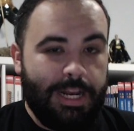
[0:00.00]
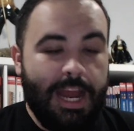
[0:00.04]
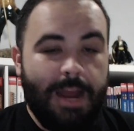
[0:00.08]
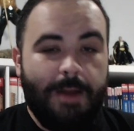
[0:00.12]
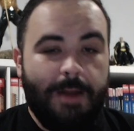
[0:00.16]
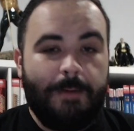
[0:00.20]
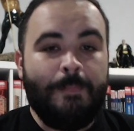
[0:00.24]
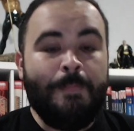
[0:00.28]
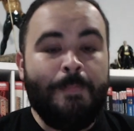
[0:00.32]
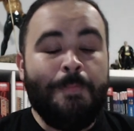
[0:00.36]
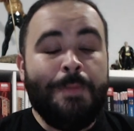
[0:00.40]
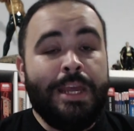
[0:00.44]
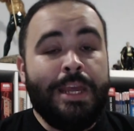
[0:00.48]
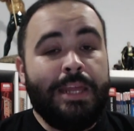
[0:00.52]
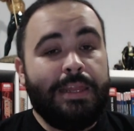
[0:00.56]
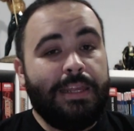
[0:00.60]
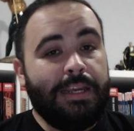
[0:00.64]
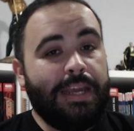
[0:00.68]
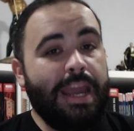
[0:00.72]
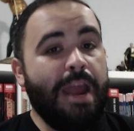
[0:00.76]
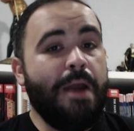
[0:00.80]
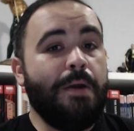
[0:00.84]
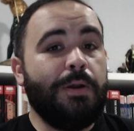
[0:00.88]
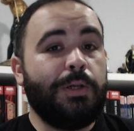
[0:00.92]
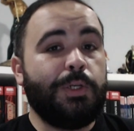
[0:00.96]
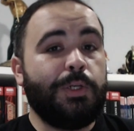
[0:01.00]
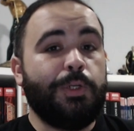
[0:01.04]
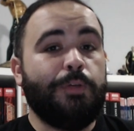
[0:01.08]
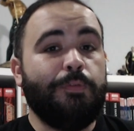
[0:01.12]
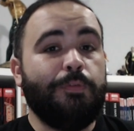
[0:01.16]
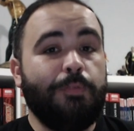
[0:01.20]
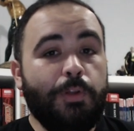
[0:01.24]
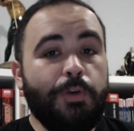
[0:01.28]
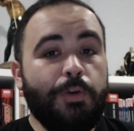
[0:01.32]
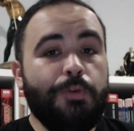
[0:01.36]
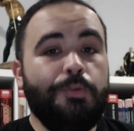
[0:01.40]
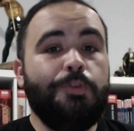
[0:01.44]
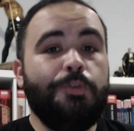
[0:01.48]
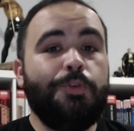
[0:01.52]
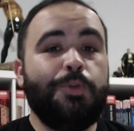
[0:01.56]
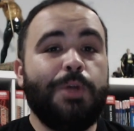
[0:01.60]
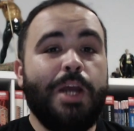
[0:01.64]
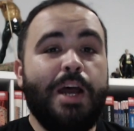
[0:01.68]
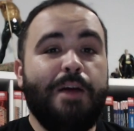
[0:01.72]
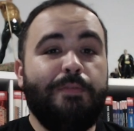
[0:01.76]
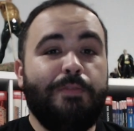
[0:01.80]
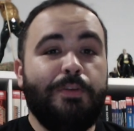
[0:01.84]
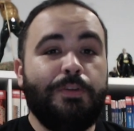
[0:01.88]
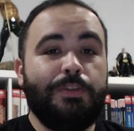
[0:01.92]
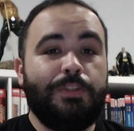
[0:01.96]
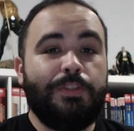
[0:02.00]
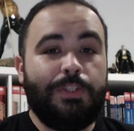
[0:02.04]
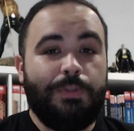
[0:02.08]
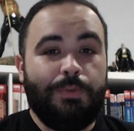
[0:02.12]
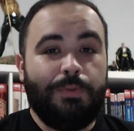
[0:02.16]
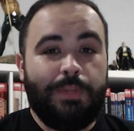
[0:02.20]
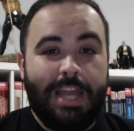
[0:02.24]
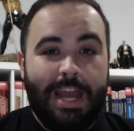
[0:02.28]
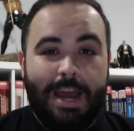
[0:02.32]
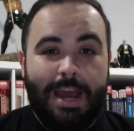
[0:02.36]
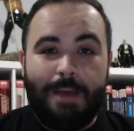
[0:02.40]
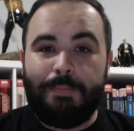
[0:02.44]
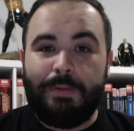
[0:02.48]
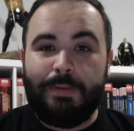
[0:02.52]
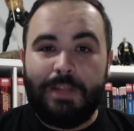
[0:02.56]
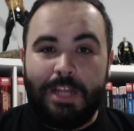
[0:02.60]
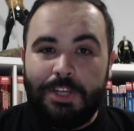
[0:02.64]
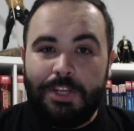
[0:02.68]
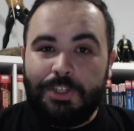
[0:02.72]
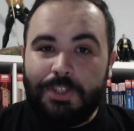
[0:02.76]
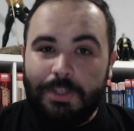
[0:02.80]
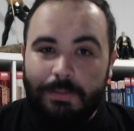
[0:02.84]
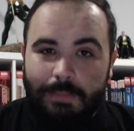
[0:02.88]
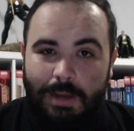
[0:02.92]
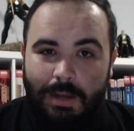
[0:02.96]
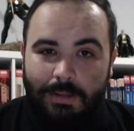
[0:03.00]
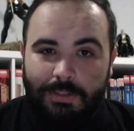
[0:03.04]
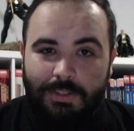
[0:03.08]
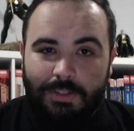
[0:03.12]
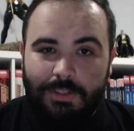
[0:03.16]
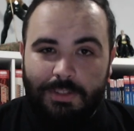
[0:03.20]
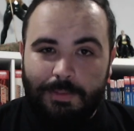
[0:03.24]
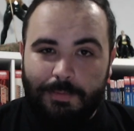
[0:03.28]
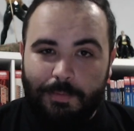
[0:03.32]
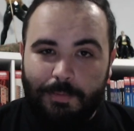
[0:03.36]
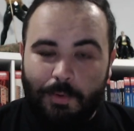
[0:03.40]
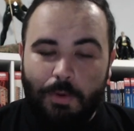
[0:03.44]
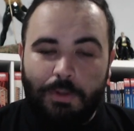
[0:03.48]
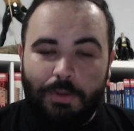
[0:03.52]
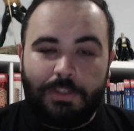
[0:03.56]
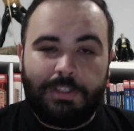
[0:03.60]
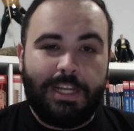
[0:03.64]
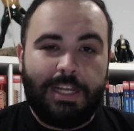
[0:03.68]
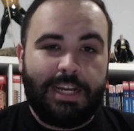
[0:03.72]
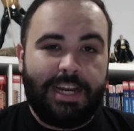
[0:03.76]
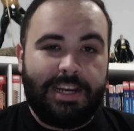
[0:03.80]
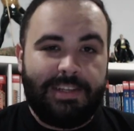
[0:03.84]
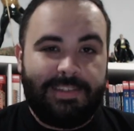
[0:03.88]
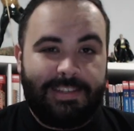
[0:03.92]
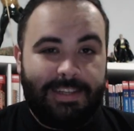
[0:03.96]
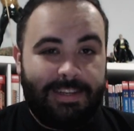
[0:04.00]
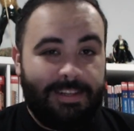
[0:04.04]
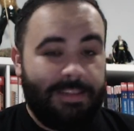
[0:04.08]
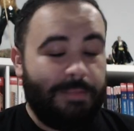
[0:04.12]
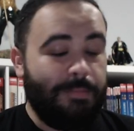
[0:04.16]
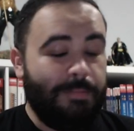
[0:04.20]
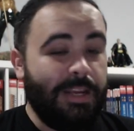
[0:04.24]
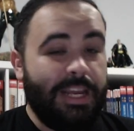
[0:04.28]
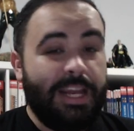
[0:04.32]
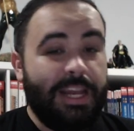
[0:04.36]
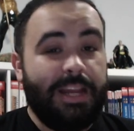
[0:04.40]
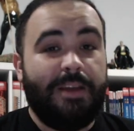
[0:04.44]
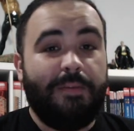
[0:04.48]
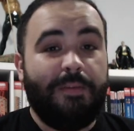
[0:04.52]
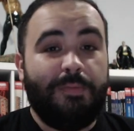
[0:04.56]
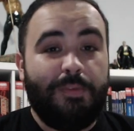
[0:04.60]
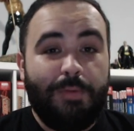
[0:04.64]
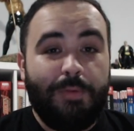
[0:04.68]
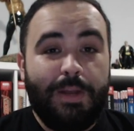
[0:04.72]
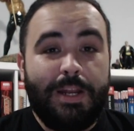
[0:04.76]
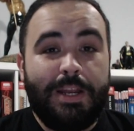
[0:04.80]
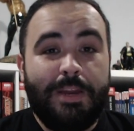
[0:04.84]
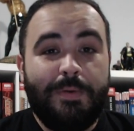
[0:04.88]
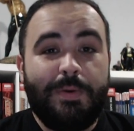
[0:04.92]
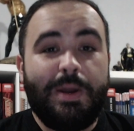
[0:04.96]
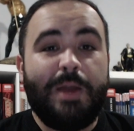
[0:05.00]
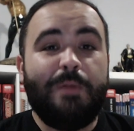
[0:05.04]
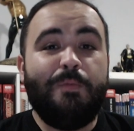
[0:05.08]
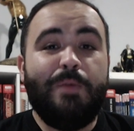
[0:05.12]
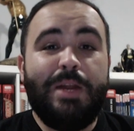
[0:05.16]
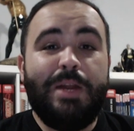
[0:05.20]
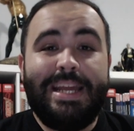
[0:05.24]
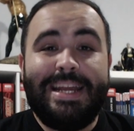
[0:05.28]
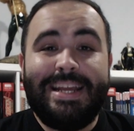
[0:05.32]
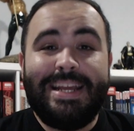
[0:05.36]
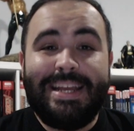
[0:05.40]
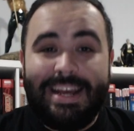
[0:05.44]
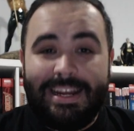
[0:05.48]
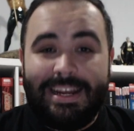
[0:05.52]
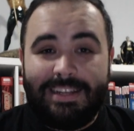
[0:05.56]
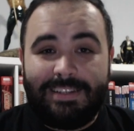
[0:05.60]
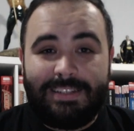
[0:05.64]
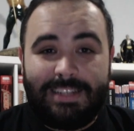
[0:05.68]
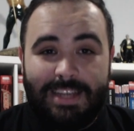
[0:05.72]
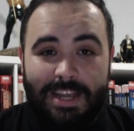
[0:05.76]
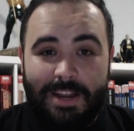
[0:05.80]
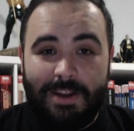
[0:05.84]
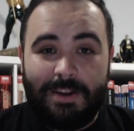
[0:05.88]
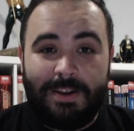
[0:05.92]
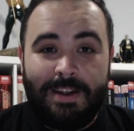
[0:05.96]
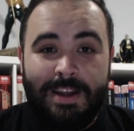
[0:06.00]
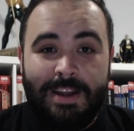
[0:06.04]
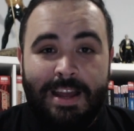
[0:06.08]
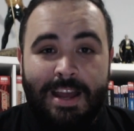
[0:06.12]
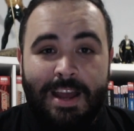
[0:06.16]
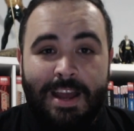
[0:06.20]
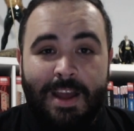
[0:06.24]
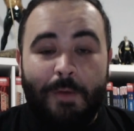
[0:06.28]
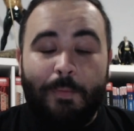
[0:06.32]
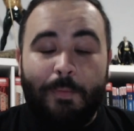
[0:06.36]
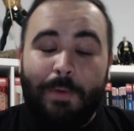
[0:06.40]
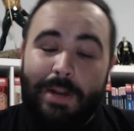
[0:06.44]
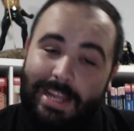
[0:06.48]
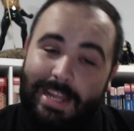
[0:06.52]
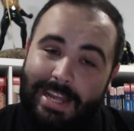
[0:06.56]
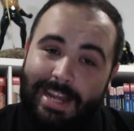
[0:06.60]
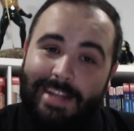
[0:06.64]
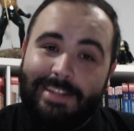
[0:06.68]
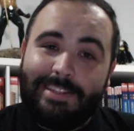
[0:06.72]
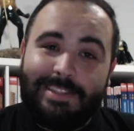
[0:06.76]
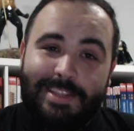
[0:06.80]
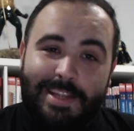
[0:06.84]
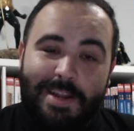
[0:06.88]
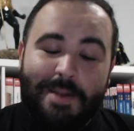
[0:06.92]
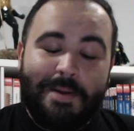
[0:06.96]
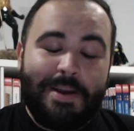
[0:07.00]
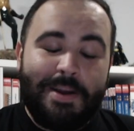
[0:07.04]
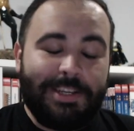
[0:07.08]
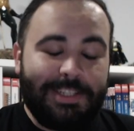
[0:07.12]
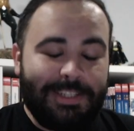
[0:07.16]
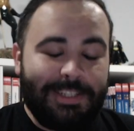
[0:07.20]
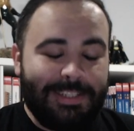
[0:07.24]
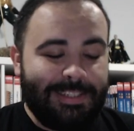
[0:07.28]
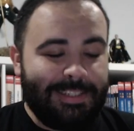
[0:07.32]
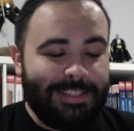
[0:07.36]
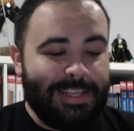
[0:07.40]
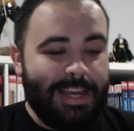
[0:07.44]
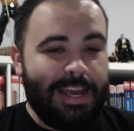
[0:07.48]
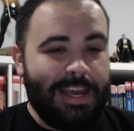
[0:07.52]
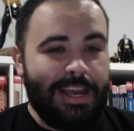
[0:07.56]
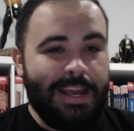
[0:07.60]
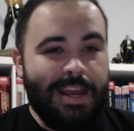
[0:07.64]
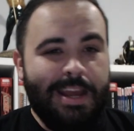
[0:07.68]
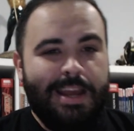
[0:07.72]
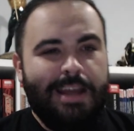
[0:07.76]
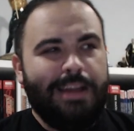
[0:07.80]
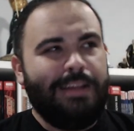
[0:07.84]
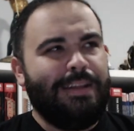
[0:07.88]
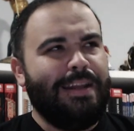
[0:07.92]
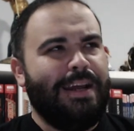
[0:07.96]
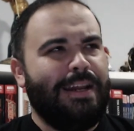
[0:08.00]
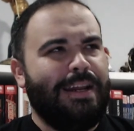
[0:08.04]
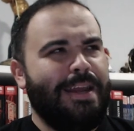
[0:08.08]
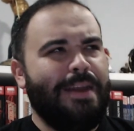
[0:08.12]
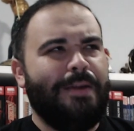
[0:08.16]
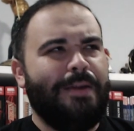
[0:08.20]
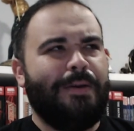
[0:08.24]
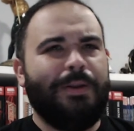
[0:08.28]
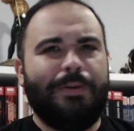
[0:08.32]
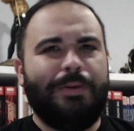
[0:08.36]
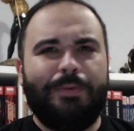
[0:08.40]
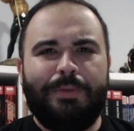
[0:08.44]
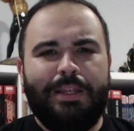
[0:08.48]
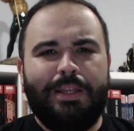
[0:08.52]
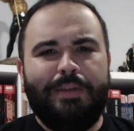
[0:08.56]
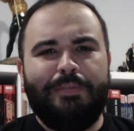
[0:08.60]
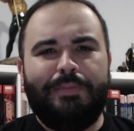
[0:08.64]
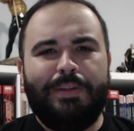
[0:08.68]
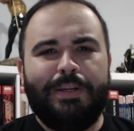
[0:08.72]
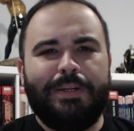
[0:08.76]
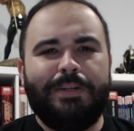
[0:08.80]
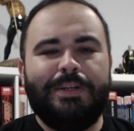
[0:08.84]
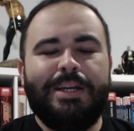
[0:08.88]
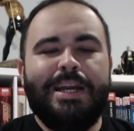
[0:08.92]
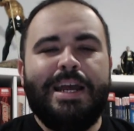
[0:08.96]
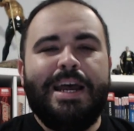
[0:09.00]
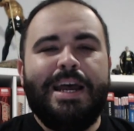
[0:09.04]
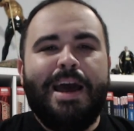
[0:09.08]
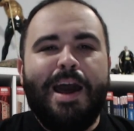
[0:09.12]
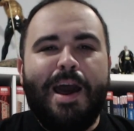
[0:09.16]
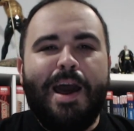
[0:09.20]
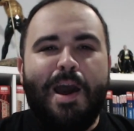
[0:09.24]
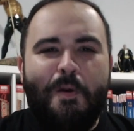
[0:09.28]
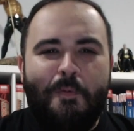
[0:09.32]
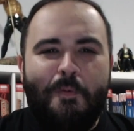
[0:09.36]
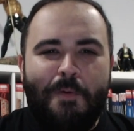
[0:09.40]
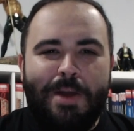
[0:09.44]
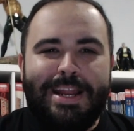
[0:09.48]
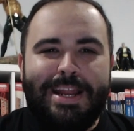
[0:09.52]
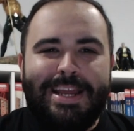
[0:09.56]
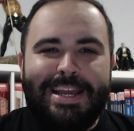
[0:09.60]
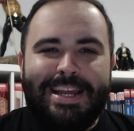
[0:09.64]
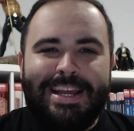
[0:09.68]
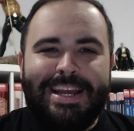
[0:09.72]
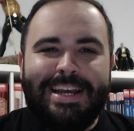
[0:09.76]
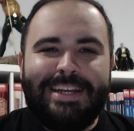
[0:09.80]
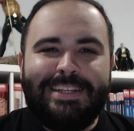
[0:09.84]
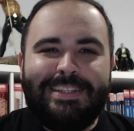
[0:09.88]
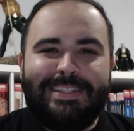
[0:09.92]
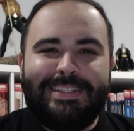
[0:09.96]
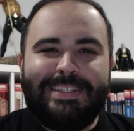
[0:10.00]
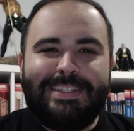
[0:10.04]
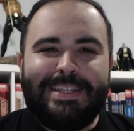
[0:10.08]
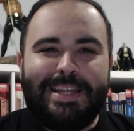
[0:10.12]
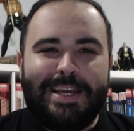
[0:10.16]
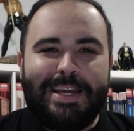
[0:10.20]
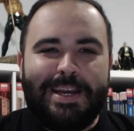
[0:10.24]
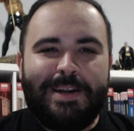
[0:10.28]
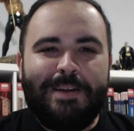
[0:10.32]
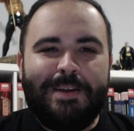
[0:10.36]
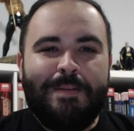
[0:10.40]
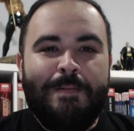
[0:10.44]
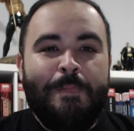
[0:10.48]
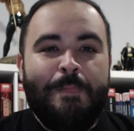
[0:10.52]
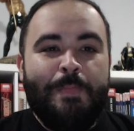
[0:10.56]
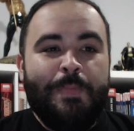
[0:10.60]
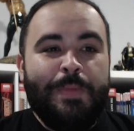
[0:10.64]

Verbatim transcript: Now, the character of Lou travels to the Appalachian Mountains, of course, like I said at the beginning of the video, and when he gets here, when he gets there, I should say, not here, I don't live there, uh, when he gets there,